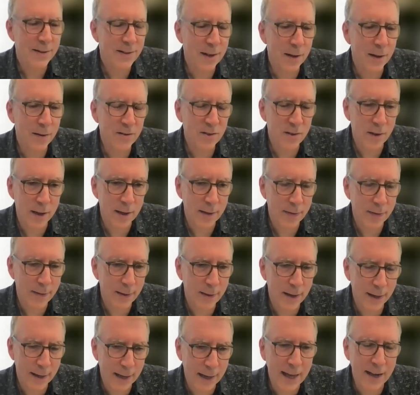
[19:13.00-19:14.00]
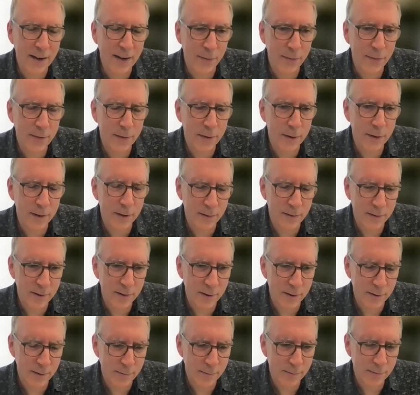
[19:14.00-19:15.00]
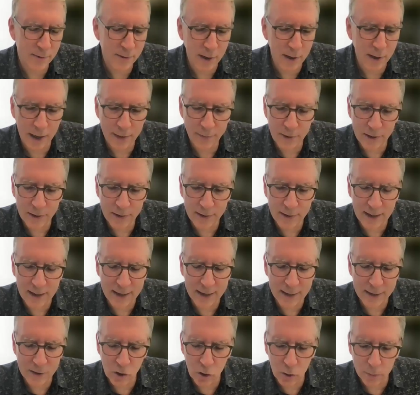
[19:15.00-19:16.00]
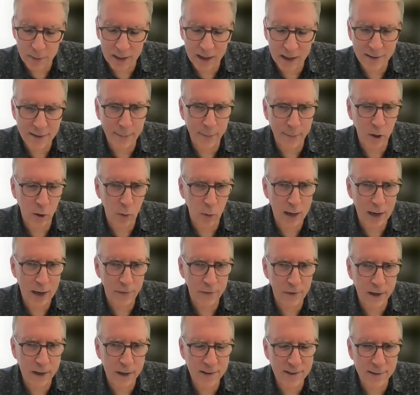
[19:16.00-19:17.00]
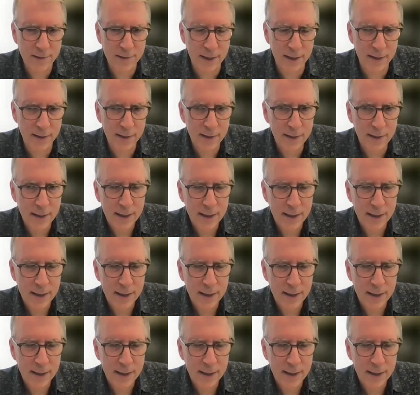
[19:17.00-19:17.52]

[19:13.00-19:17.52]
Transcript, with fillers: it sounds like, again, to, to dive into that issue about demographics, that